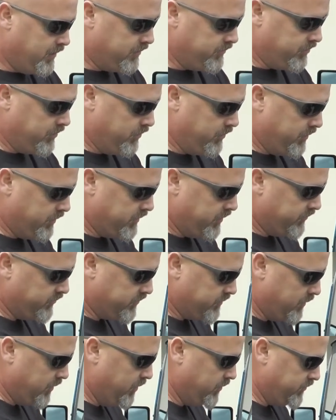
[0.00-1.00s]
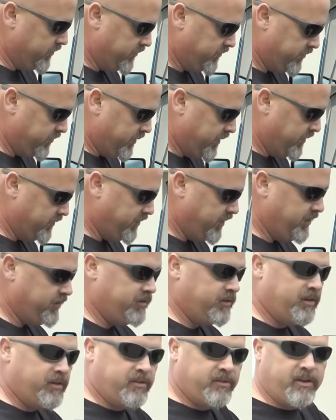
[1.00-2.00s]
so that this closes as
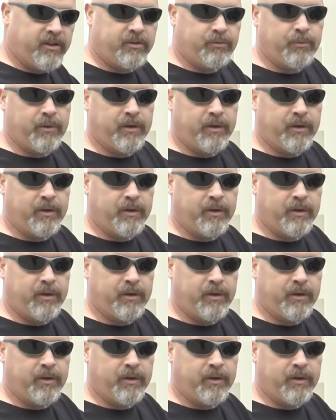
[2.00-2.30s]
easy as this